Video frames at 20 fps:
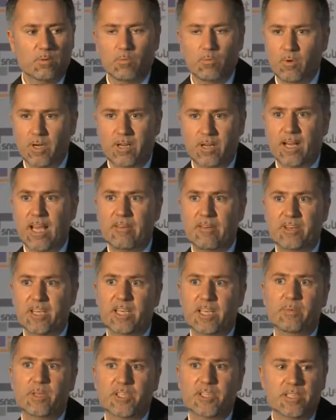we don't have
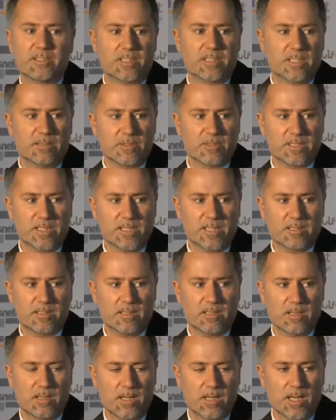any EPG services.
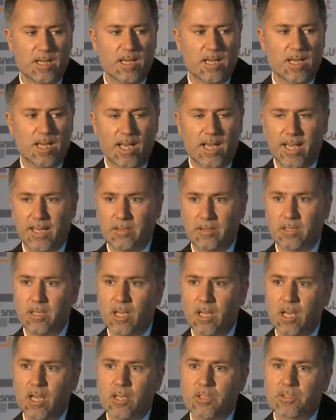And
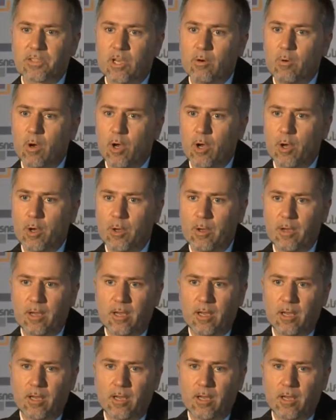so